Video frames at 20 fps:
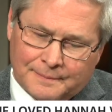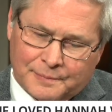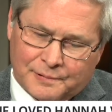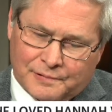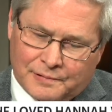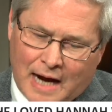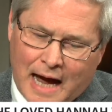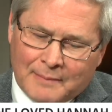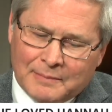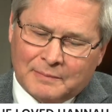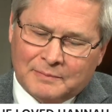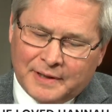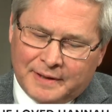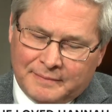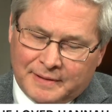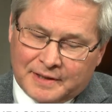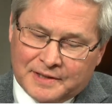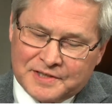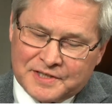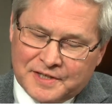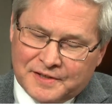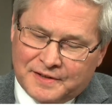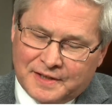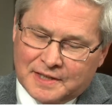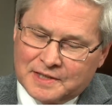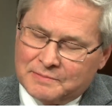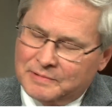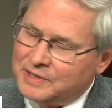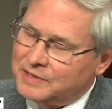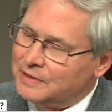probably because of the
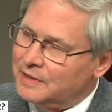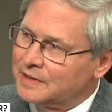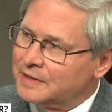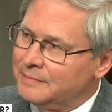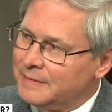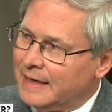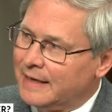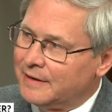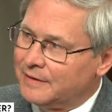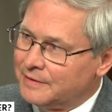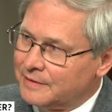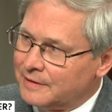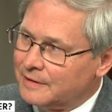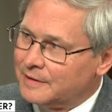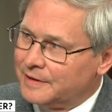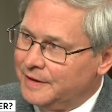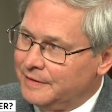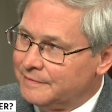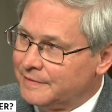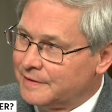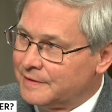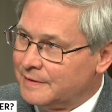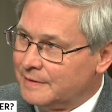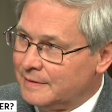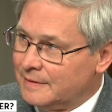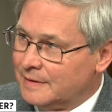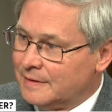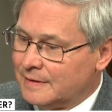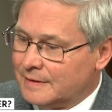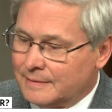things we talked about in earlier
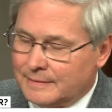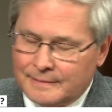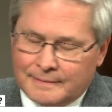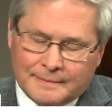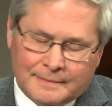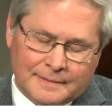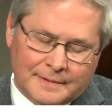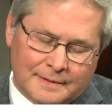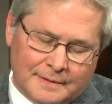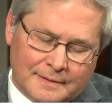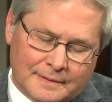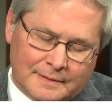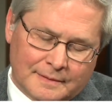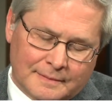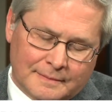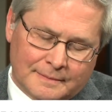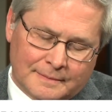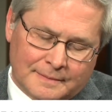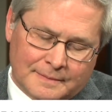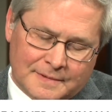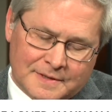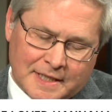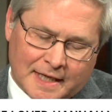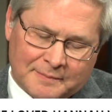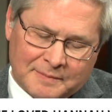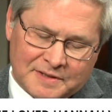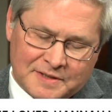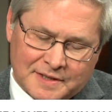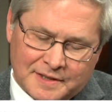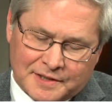uh, uh,
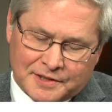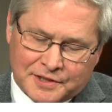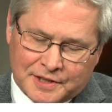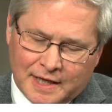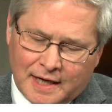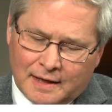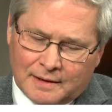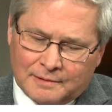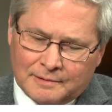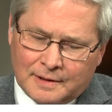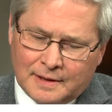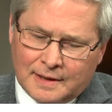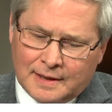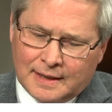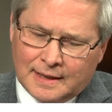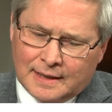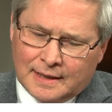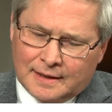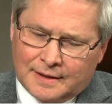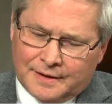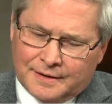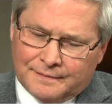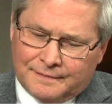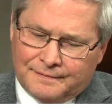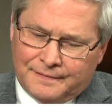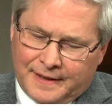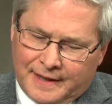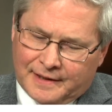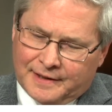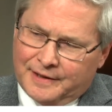segments of the show, the
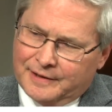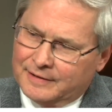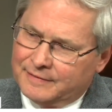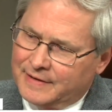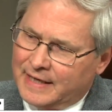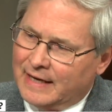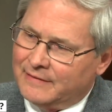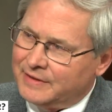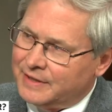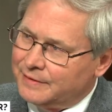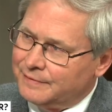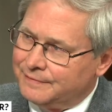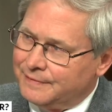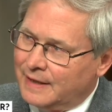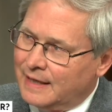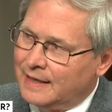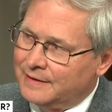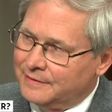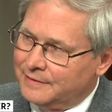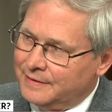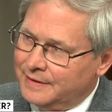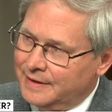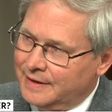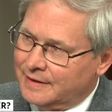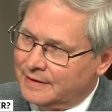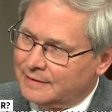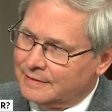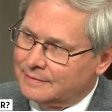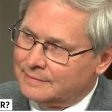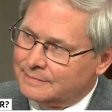failure of having the father
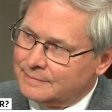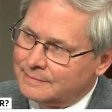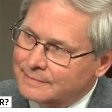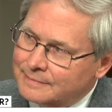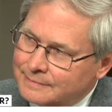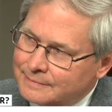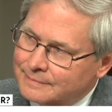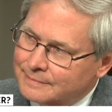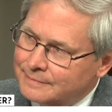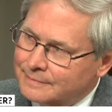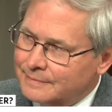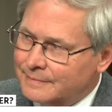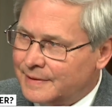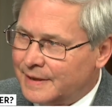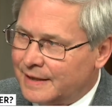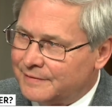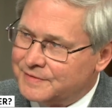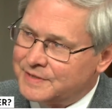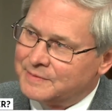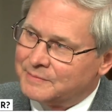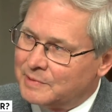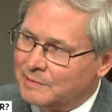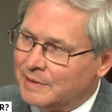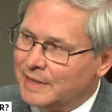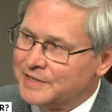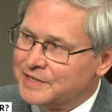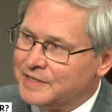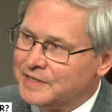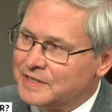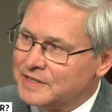there left some
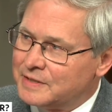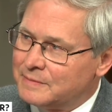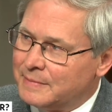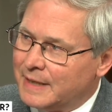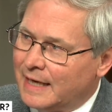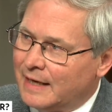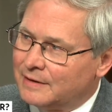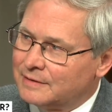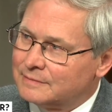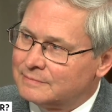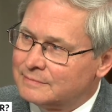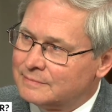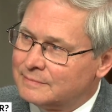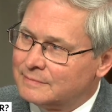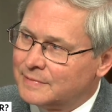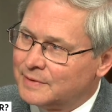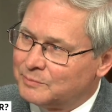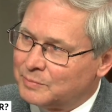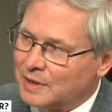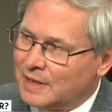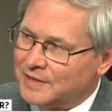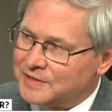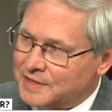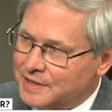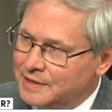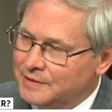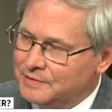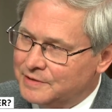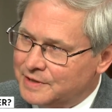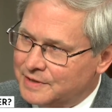questions about the
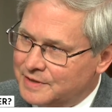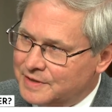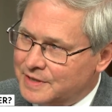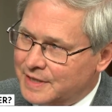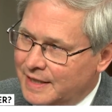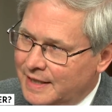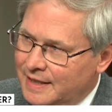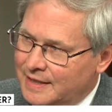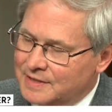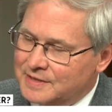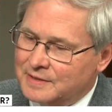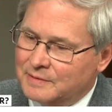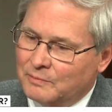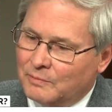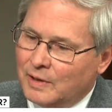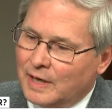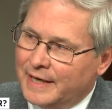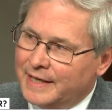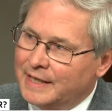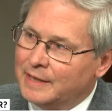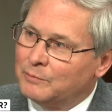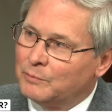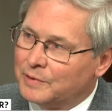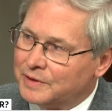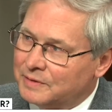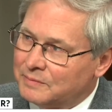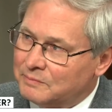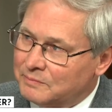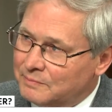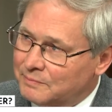prosecution's case and why he
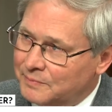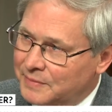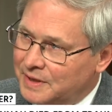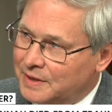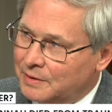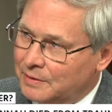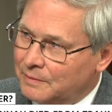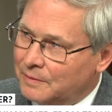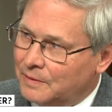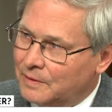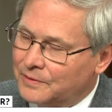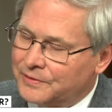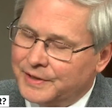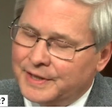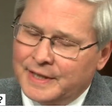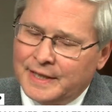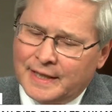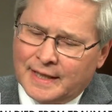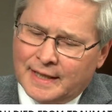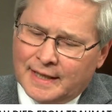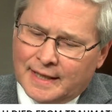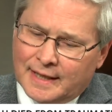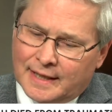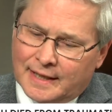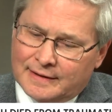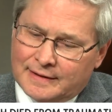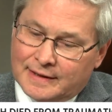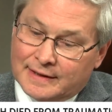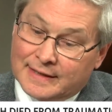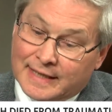wouldn't be called. And
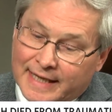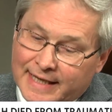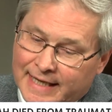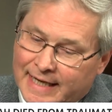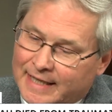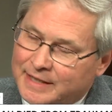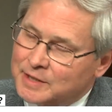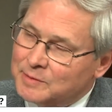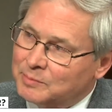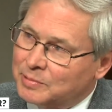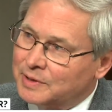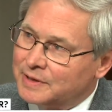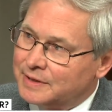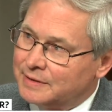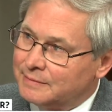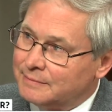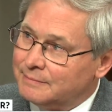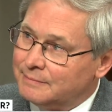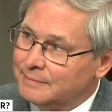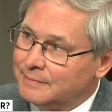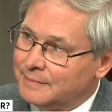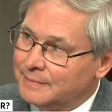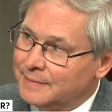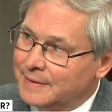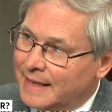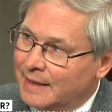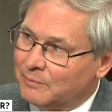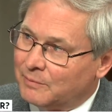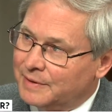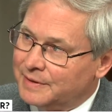I think they had to put
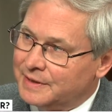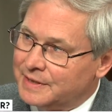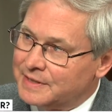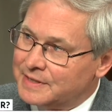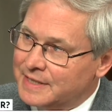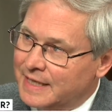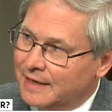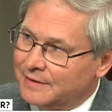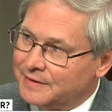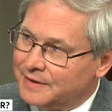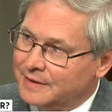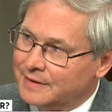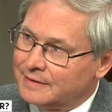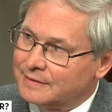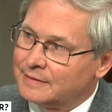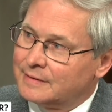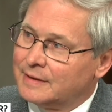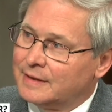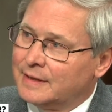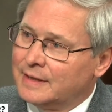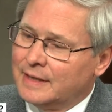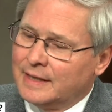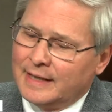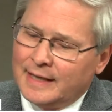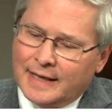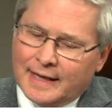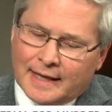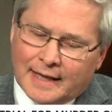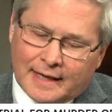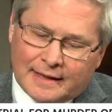that witness out there
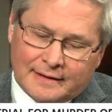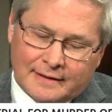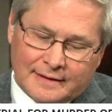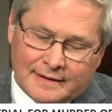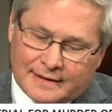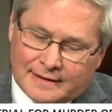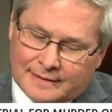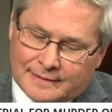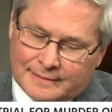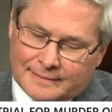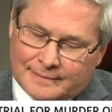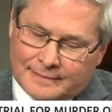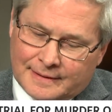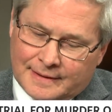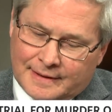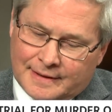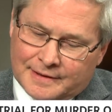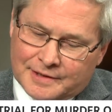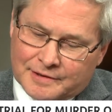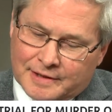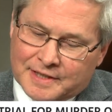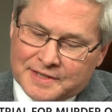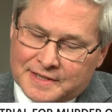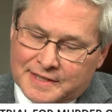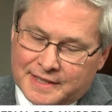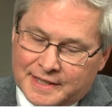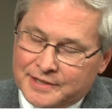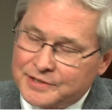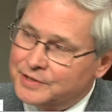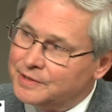and, uh, and address
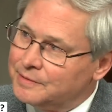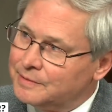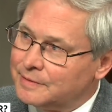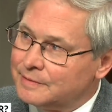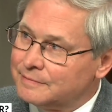the issue